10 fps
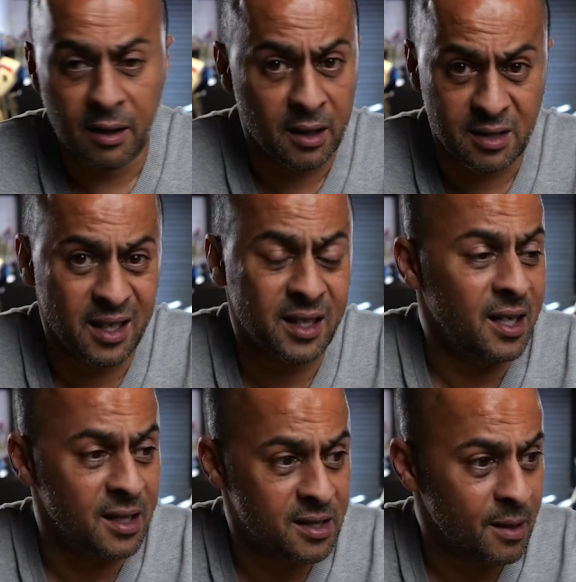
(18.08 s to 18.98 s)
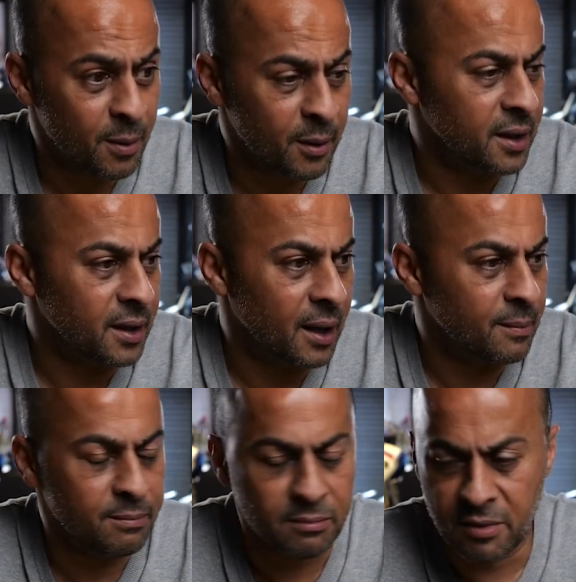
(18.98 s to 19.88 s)
and I say kids, they're probably in
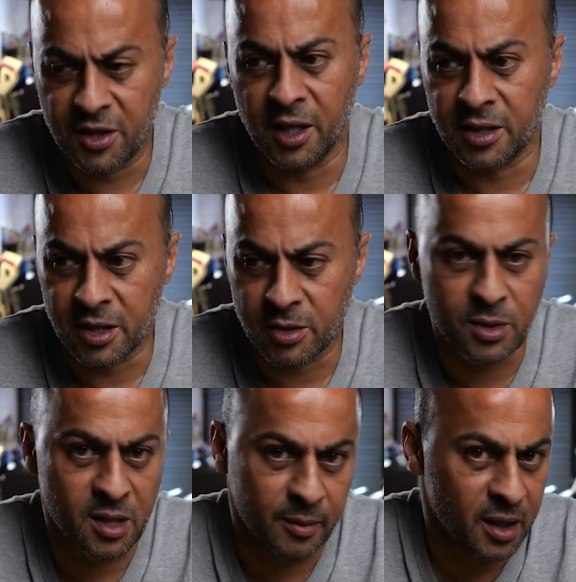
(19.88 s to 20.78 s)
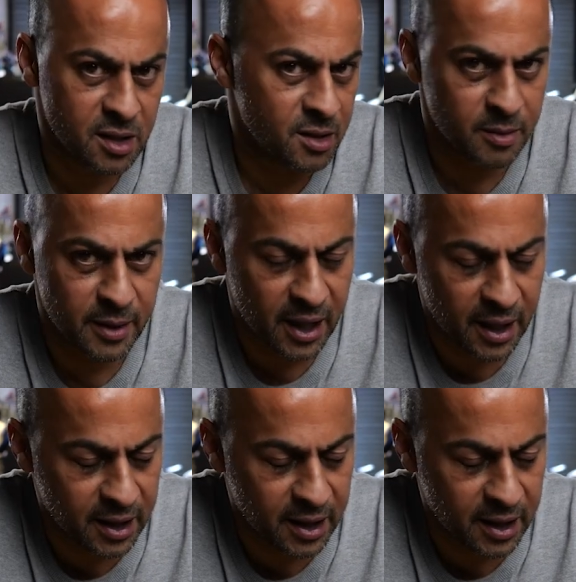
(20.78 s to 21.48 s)
their 30s or something, so to me they're